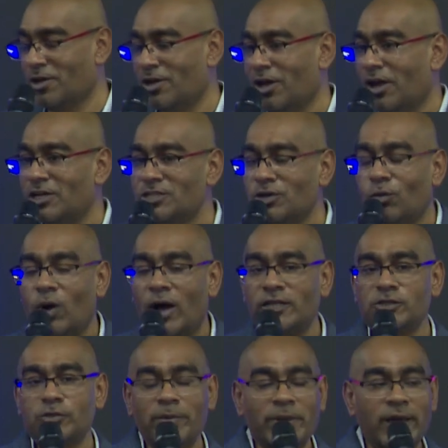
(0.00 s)
So
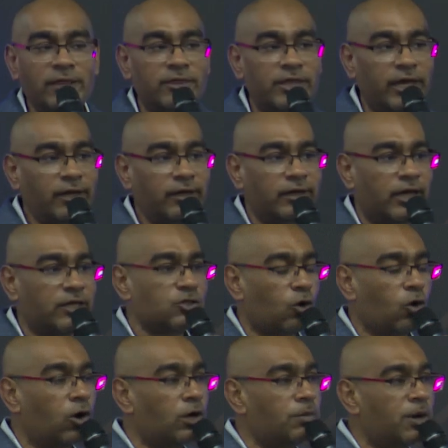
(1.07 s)
whilst we may think it's
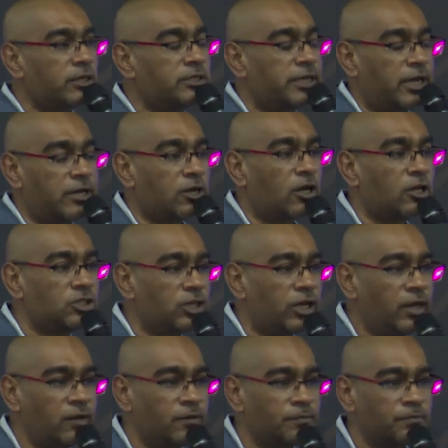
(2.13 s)
all about
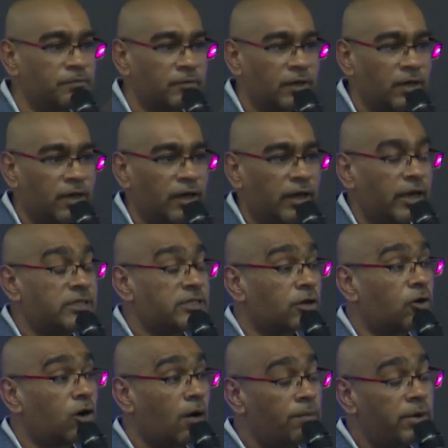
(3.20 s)
technology, it's a
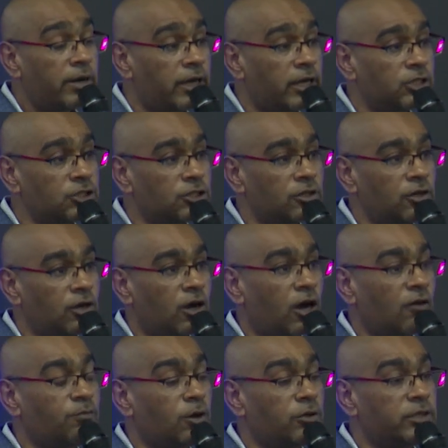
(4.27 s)
combination
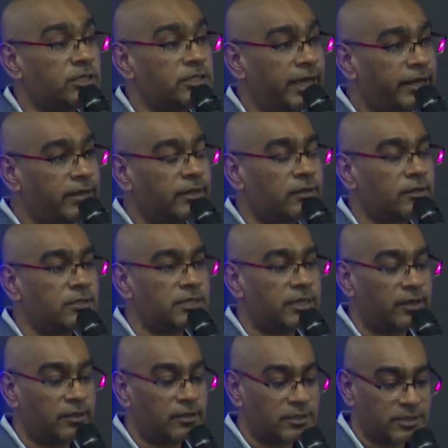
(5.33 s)
of both the technical
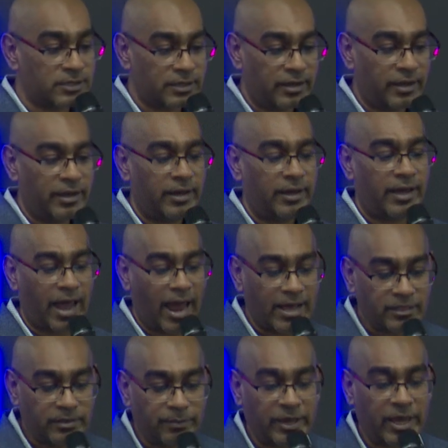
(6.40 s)
skills
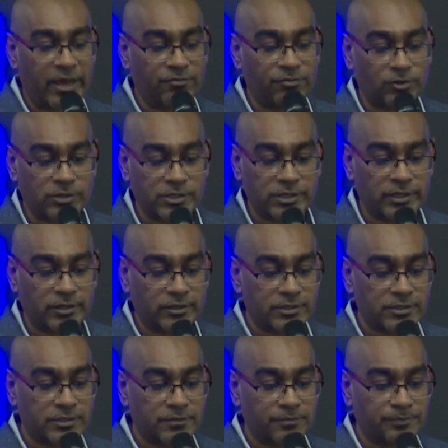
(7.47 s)
and the behavioral skills.